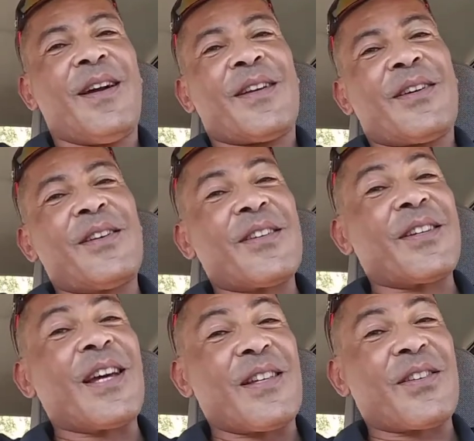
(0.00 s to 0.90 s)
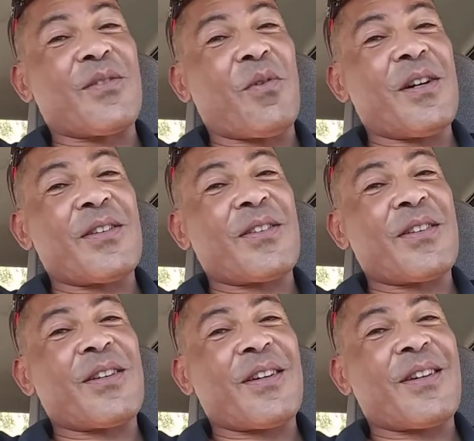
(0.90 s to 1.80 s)
It's not as intense as it
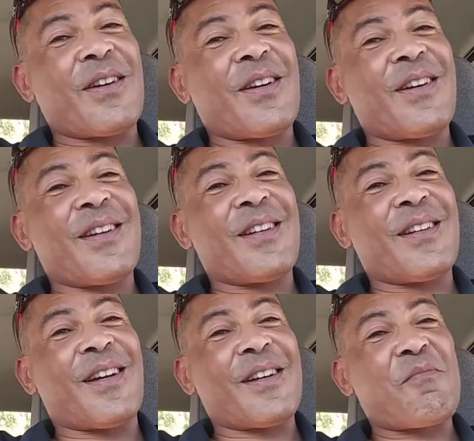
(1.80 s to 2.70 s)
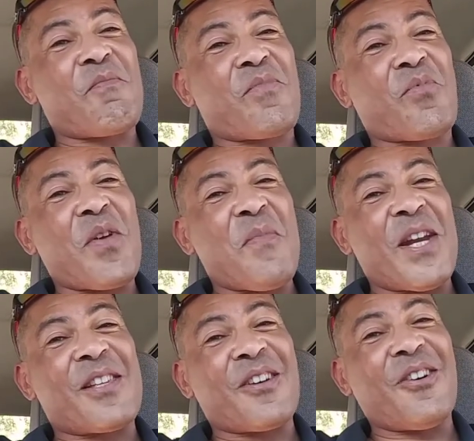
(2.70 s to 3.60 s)
was, like, 3
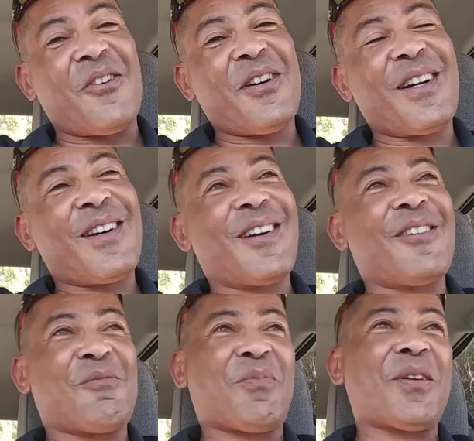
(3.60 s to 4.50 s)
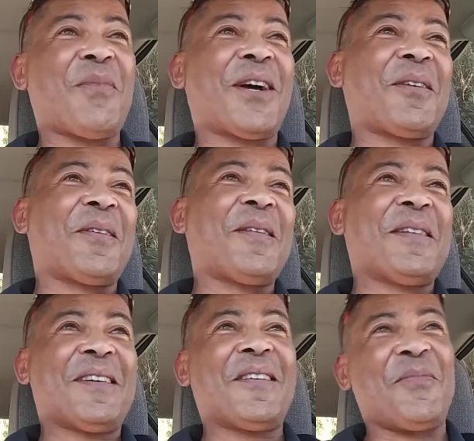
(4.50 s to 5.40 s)
minutes ago. It's pretty bad.
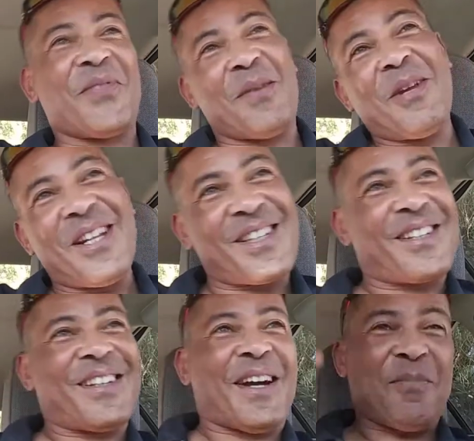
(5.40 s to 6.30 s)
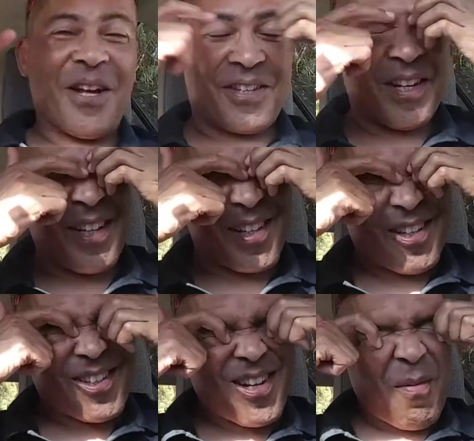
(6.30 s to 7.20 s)
I mean, I'm not saying
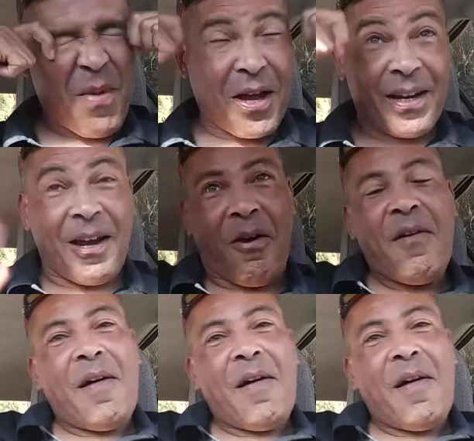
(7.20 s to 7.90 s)
it's not bad now.